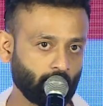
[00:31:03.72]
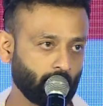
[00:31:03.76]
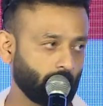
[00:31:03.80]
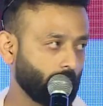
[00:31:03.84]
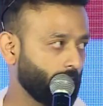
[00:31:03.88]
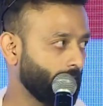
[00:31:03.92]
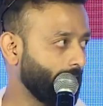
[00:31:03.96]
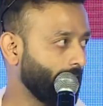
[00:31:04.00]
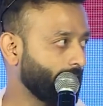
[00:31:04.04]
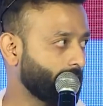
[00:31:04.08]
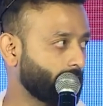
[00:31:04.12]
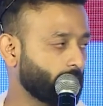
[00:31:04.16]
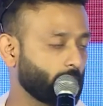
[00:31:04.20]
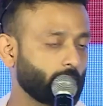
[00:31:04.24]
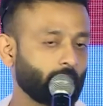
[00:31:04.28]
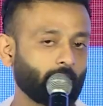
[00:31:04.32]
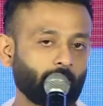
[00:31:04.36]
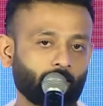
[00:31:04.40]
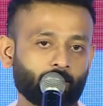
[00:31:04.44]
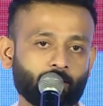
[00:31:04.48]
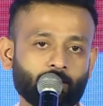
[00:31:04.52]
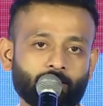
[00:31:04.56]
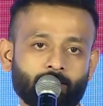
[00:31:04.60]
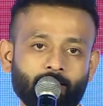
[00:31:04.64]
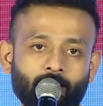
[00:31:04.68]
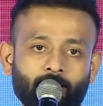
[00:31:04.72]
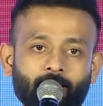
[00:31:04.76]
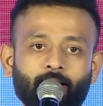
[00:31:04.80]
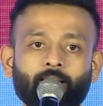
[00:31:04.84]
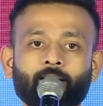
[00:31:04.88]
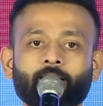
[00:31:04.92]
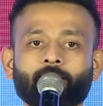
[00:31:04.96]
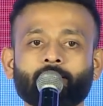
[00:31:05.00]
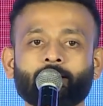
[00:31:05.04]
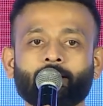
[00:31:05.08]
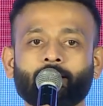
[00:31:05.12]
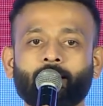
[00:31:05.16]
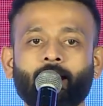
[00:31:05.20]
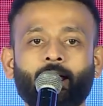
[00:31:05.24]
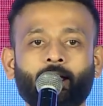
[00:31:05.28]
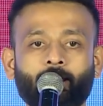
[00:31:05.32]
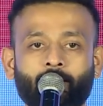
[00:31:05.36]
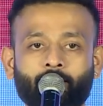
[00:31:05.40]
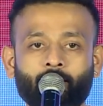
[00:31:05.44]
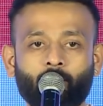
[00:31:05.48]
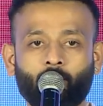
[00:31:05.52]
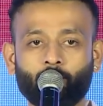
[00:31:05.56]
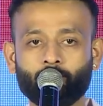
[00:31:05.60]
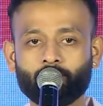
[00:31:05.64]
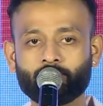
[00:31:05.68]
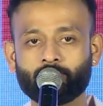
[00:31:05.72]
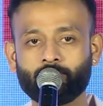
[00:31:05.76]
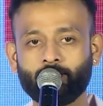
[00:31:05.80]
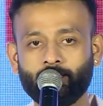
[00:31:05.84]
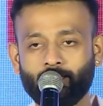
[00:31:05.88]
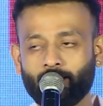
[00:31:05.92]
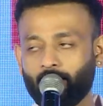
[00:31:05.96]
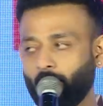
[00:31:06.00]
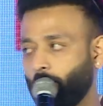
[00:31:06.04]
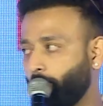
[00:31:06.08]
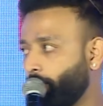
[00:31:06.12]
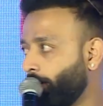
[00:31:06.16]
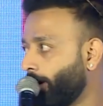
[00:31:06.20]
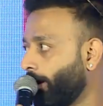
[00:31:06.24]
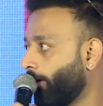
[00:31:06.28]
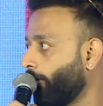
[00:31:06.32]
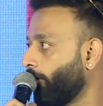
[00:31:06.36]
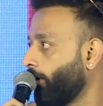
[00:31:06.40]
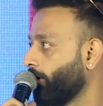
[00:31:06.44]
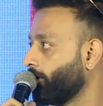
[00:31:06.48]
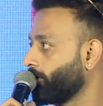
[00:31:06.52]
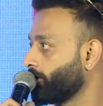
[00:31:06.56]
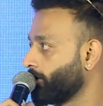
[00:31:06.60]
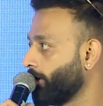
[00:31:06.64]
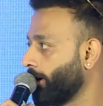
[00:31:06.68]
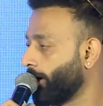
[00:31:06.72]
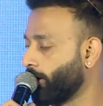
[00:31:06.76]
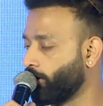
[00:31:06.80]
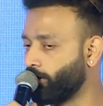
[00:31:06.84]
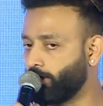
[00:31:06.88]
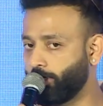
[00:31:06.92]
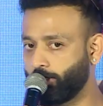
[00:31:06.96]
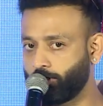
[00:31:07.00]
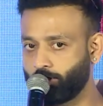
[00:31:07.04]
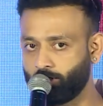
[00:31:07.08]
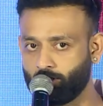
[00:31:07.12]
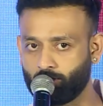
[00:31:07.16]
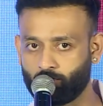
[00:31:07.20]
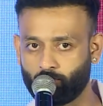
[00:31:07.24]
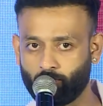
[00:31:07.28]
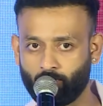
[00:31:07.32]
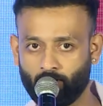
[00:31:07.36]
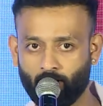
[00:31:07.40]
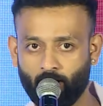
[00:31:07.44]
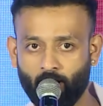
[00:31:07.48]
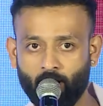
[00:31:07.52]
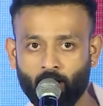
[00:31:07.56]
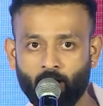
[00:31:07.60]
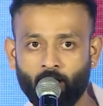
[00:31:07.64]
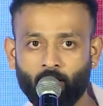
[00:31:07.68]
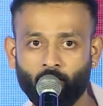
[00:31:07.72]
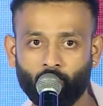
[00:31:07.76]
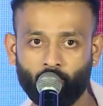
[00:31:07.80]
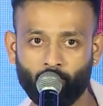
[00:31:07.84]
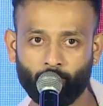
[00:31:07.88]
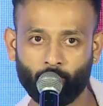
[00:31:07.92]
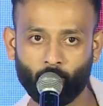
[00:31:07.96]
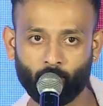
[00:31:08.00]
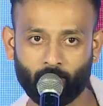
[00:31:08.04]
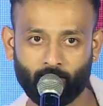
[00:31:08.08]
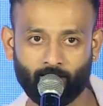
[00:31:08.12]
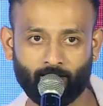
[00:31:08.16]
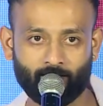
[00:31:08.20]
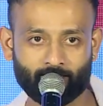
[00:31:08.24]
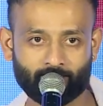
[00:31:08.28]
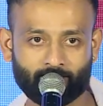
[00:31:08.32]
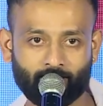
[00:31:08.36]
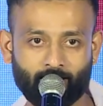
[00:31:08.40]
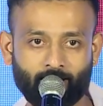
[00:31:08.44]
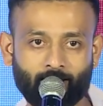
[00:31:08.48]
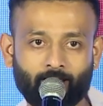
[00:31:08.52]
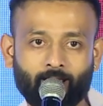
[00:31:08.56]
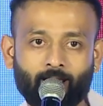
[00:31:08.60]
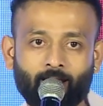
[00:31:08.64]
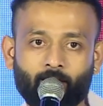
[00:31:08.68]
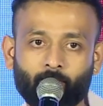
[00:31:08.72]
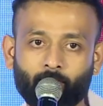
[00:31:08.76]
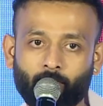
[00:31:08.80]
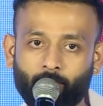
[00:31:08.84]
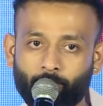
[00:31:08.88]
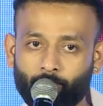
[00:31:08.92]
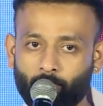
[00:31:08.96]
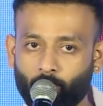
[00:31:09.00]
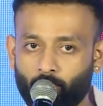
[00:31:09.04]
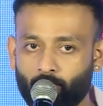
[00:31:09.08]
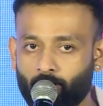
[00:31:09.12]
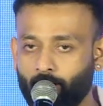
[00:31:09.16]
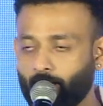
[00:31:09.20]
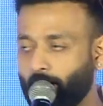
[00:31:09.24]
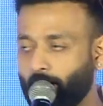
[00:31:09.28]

Like, so they understand that it's an ad. And obviously now we have all those regulations. We put hashtag ad, we put